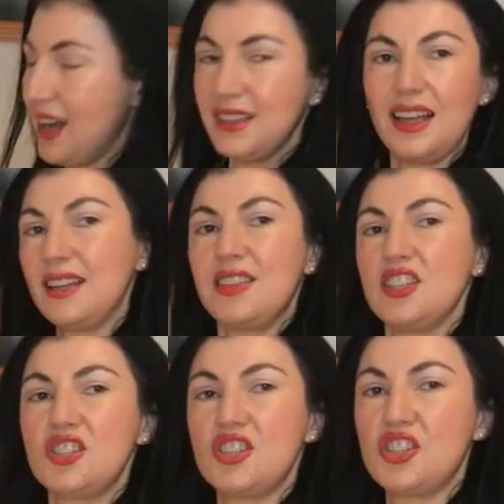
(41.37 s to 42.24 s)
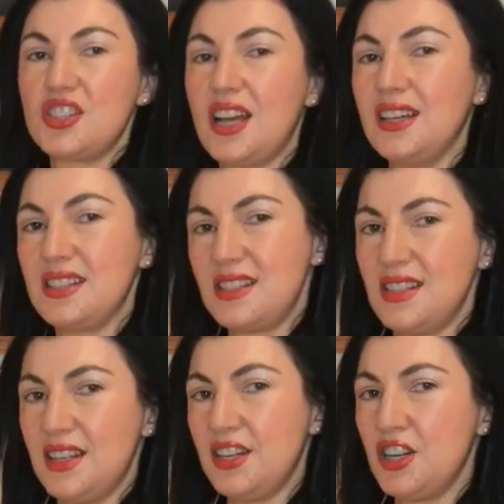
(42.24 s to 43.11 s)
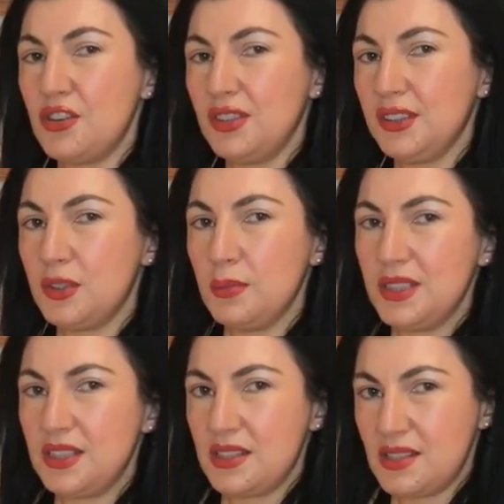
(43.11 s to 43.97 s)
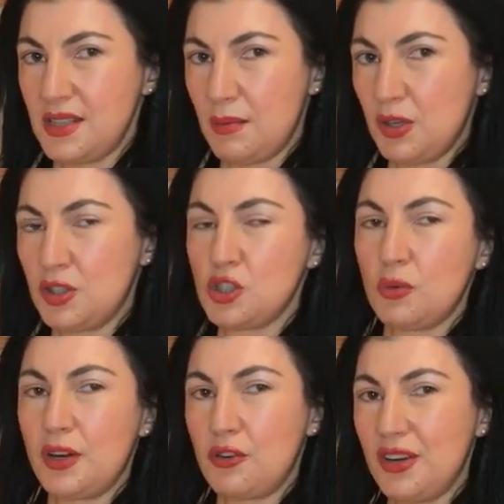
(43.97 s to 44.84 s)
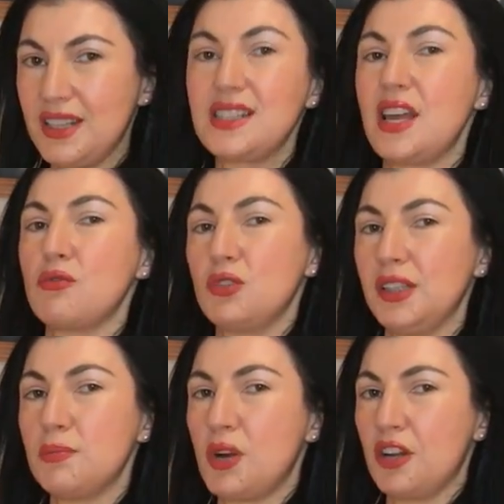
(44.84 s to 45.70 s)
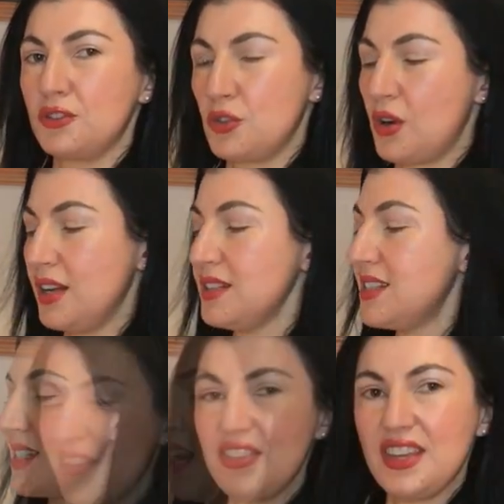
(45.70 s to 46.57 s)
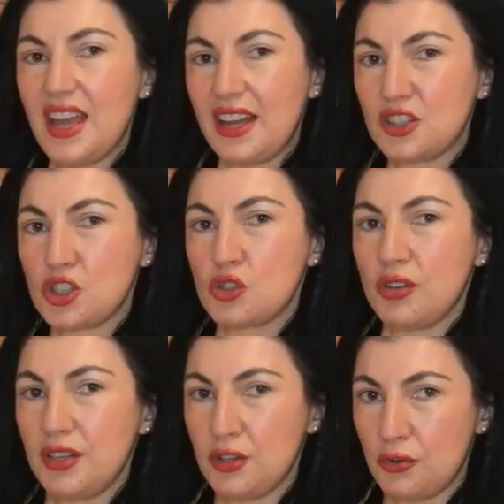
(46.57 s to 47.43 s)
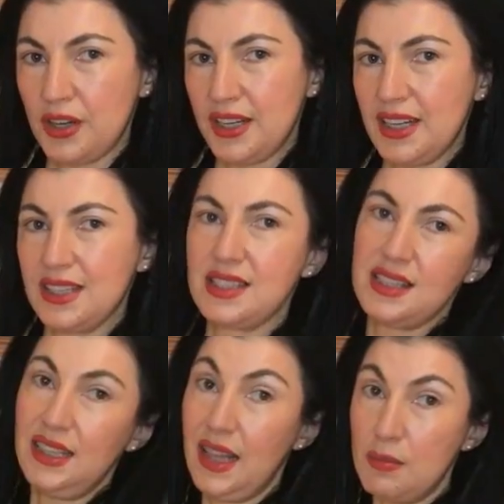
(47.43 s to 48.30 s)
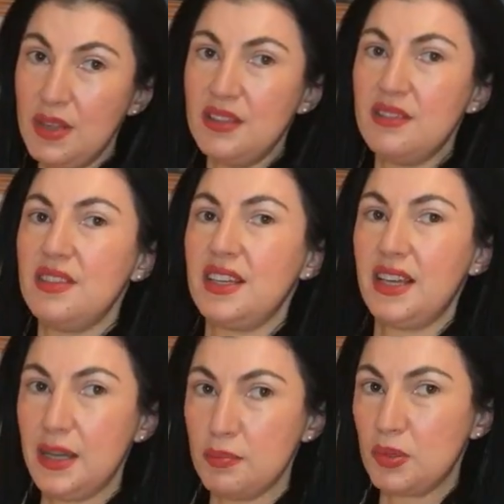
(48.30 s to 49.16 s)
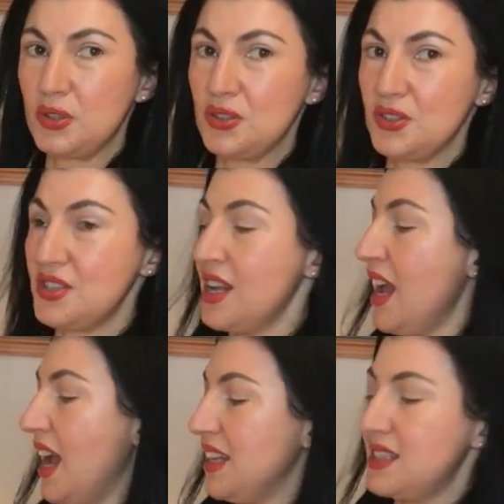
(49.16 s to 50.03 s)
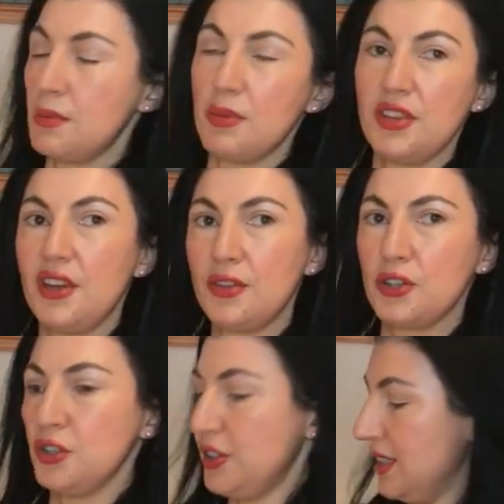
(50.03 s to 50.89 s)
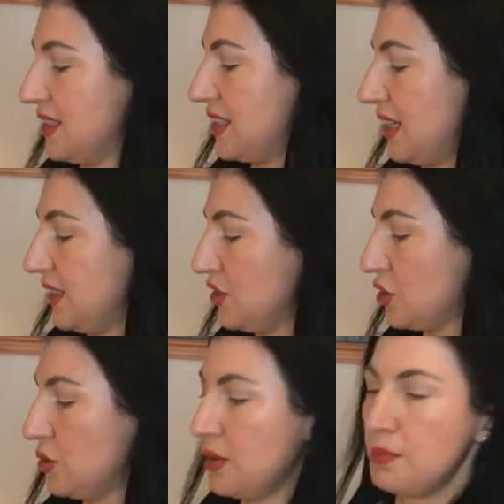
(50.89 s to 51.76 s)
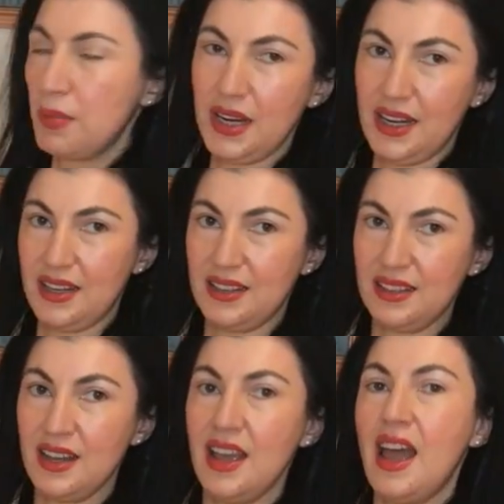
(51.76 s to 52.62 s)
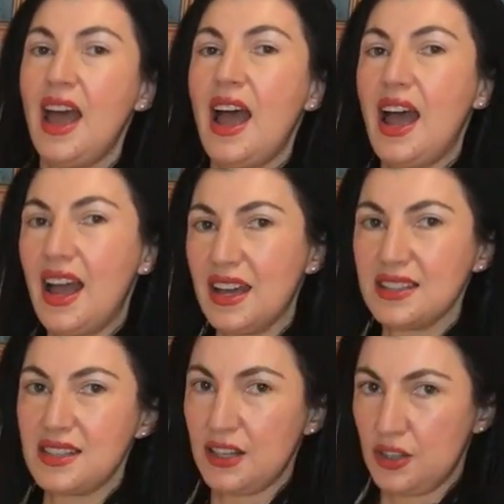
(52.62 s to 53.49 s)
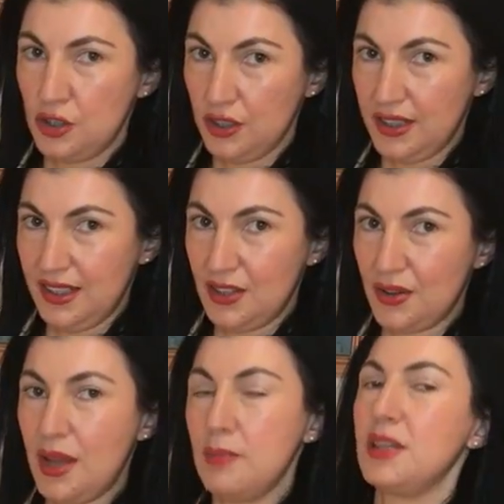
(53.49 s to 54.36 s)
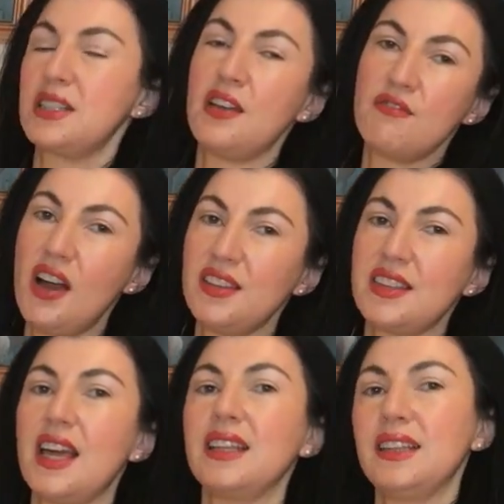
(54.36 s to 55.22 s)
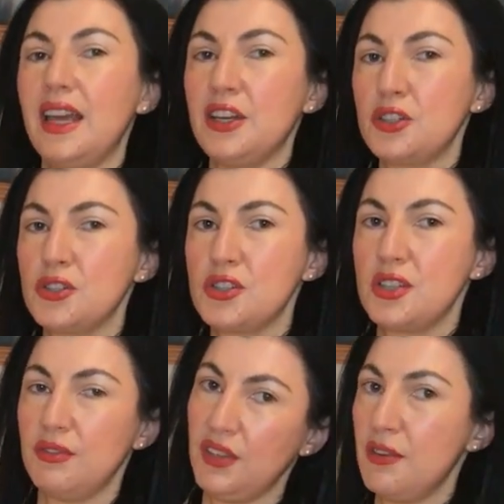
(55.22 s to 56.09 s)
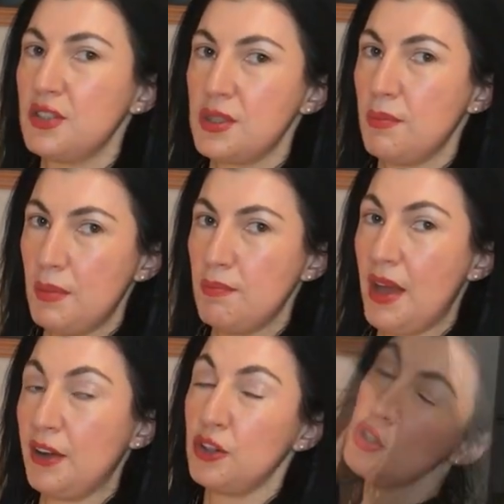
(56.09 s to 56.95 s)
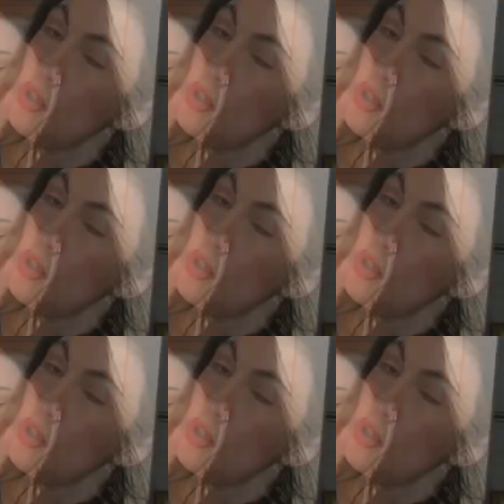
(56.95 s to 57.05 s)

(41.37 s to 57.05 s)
I like this to just kind of sit here a little bit to simmer so it creates that really brown crust. Add the extra ingredients, the lemon, the capers, and some of the other goodies into the pan as I cook it, okay? Because I find that that layers the flavors a bit better.